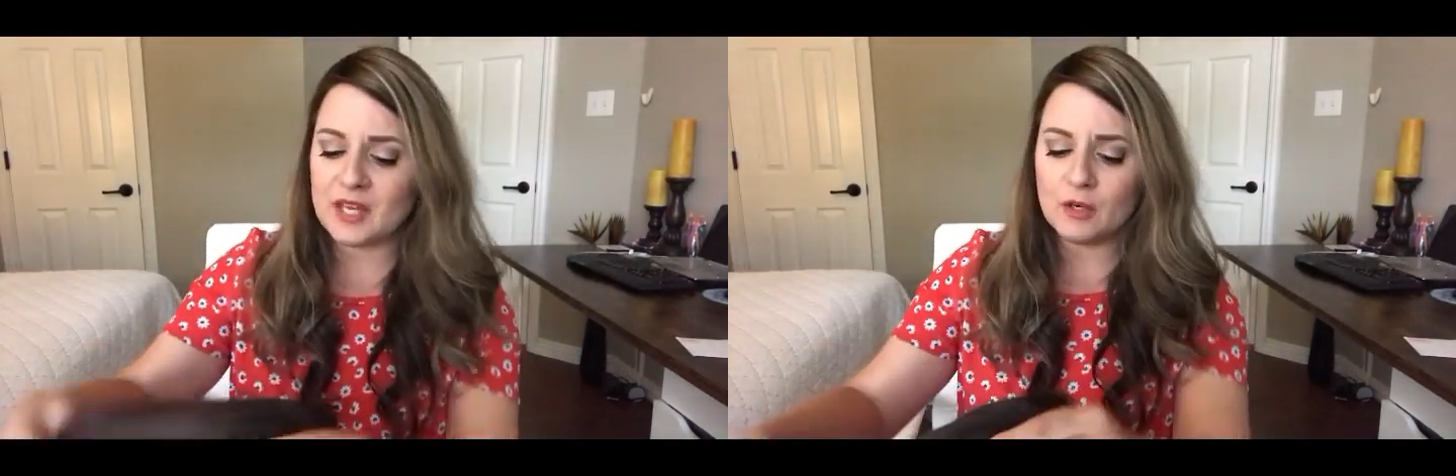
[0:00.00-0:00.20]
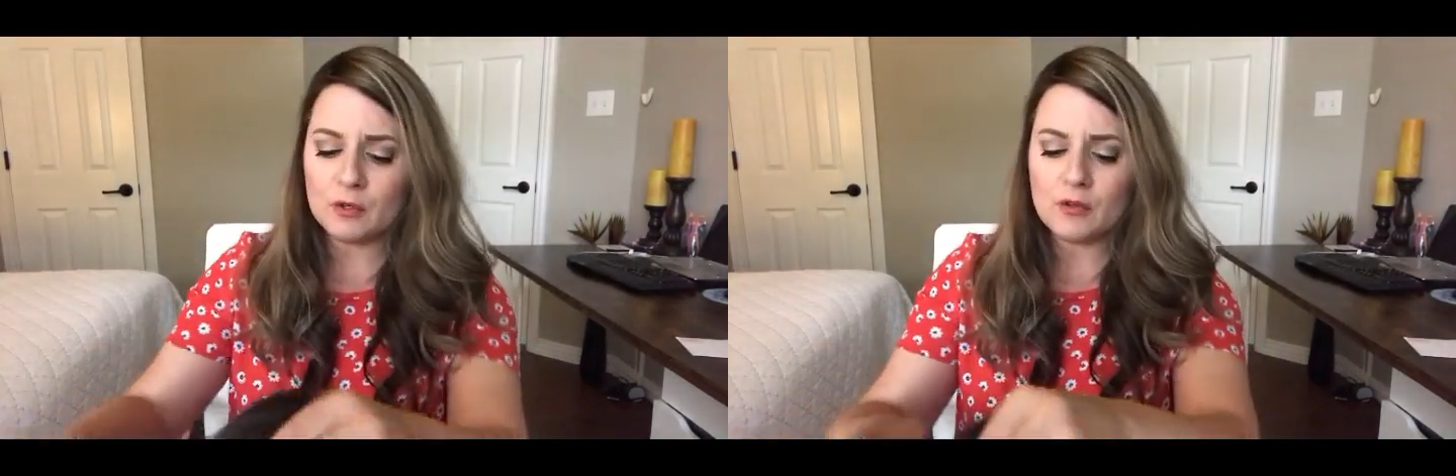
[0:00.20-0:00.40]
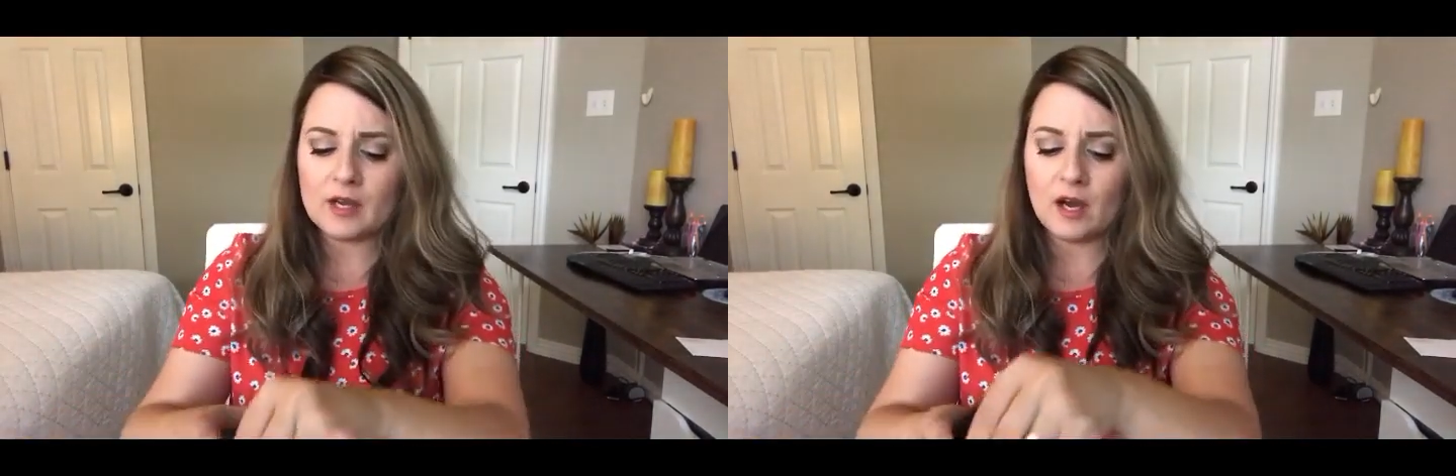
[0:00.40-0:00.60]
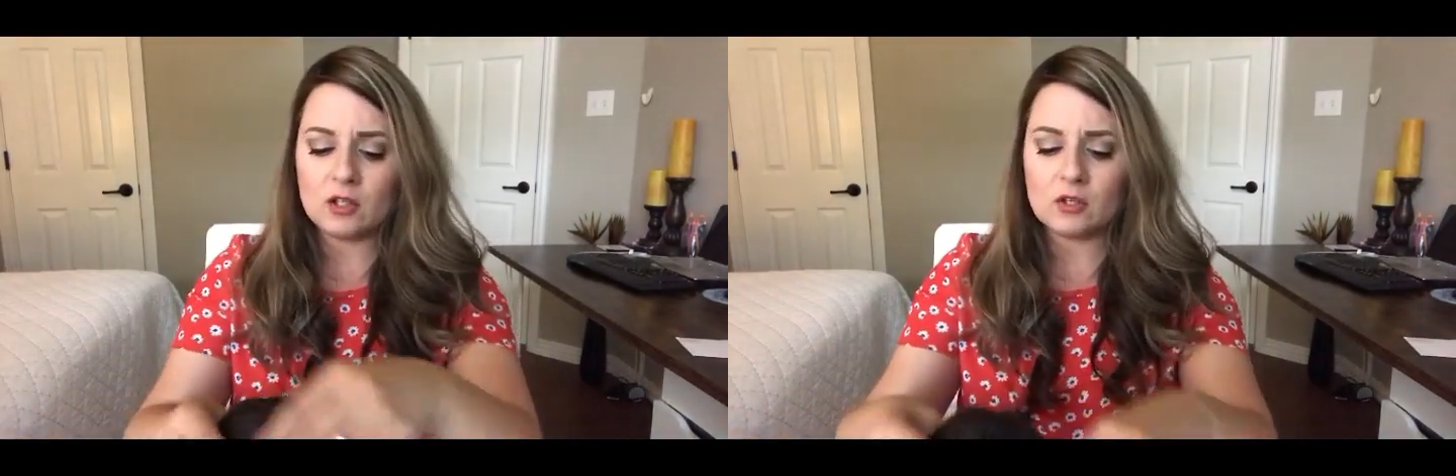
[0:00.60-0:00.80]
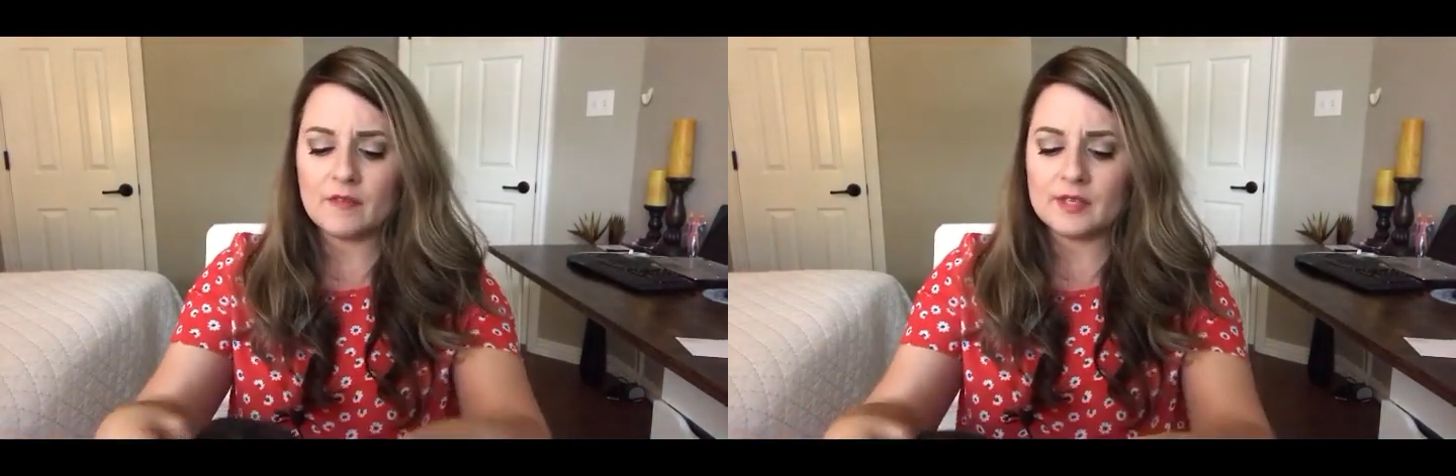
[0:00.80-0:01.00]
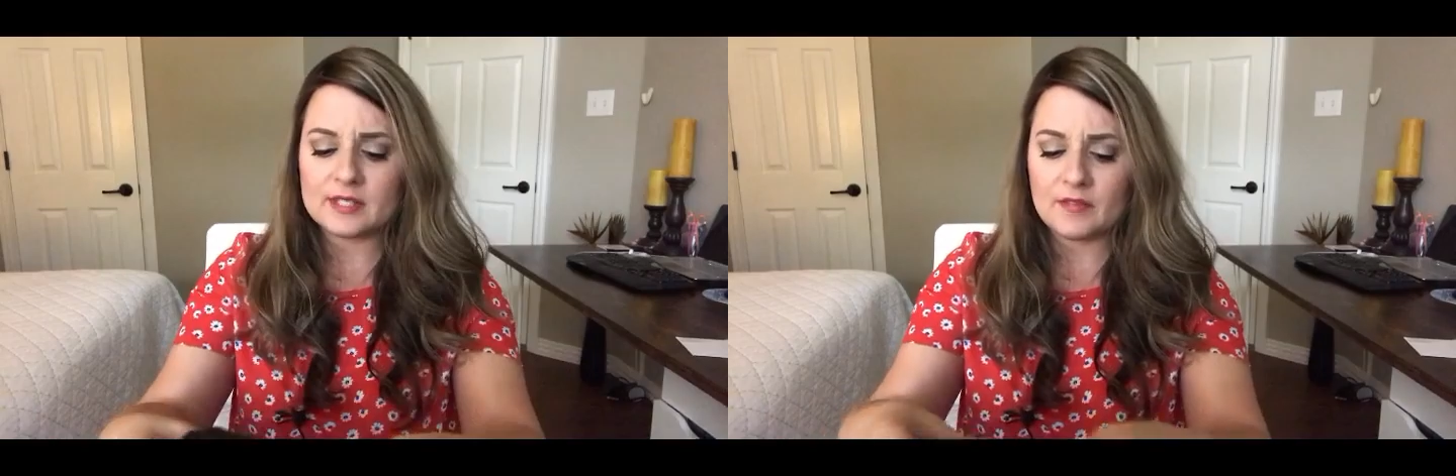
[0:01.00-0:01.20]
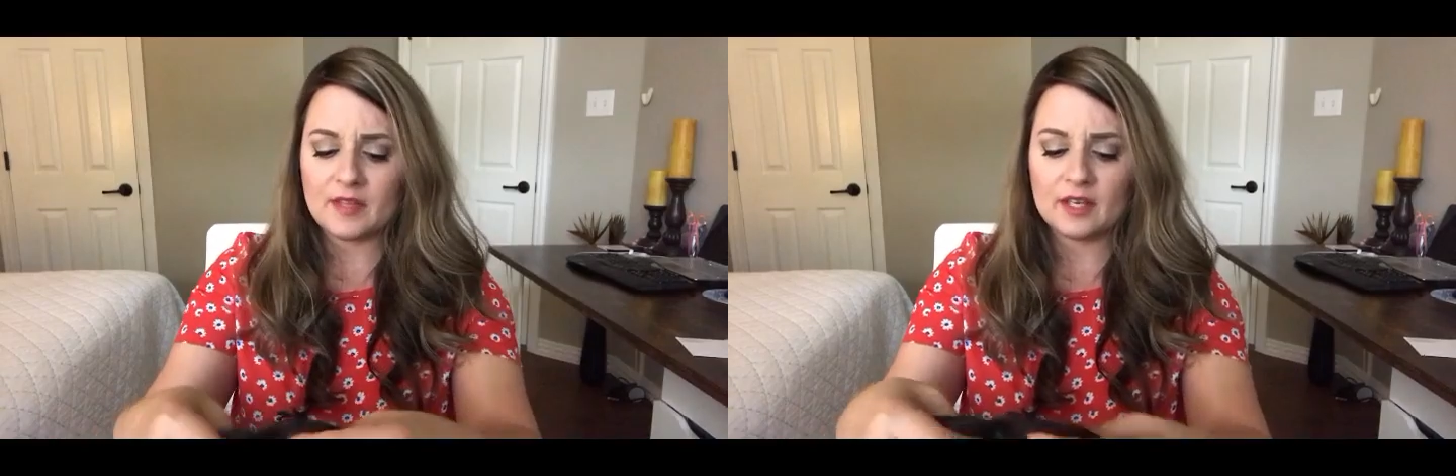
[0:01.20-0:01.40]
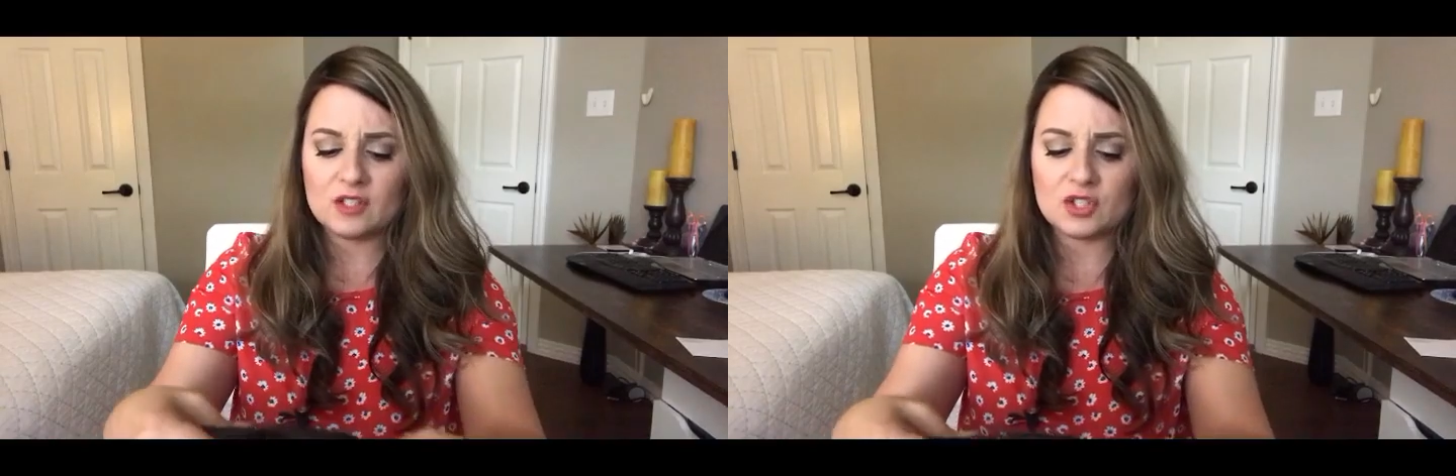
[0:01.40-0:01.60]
I don't know the color on this. I think it's